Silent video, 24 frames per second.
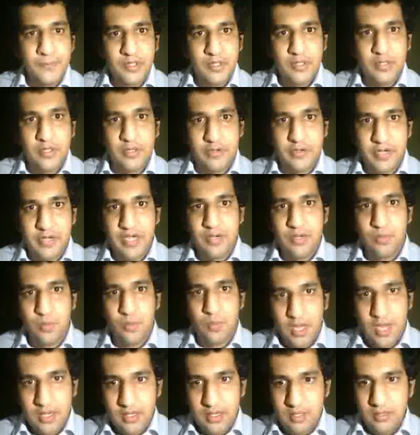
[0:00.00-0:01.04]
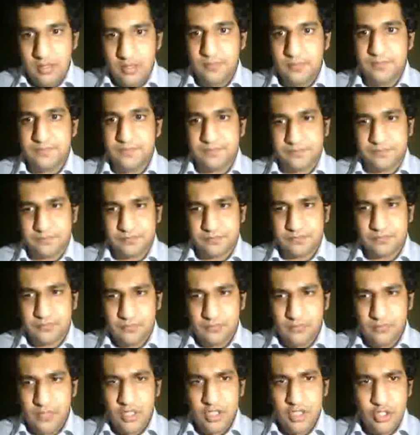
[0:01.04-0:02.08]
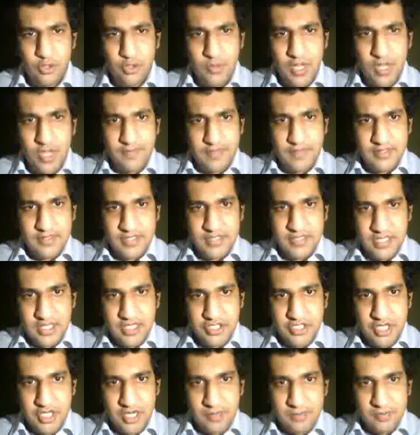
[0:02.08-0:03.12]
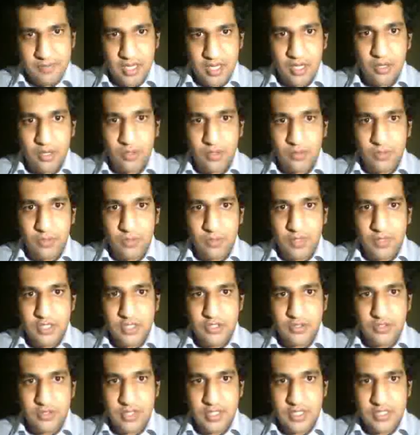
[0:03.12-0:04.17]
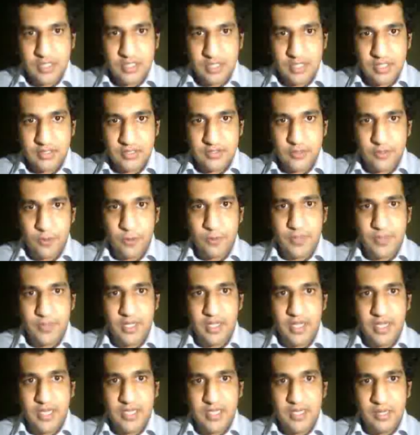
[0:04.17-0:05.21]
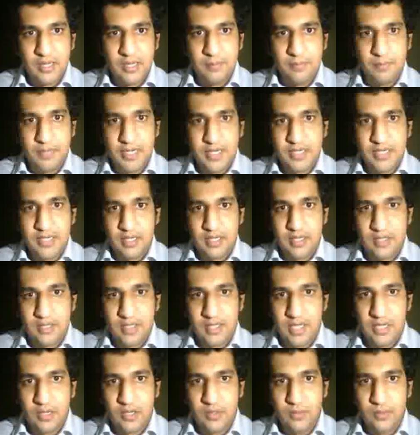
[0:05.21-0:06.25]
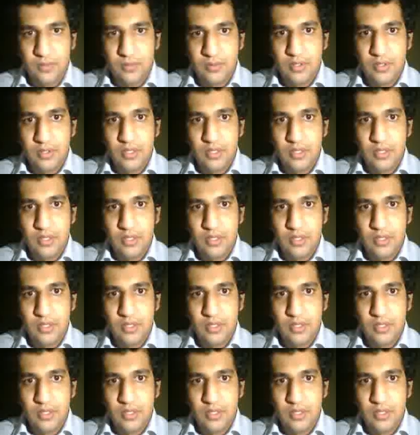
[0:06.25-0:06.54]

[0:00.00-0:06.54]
Grade 1 you have a C-shaped halo. Okay, so it's going to be an incomplete halo.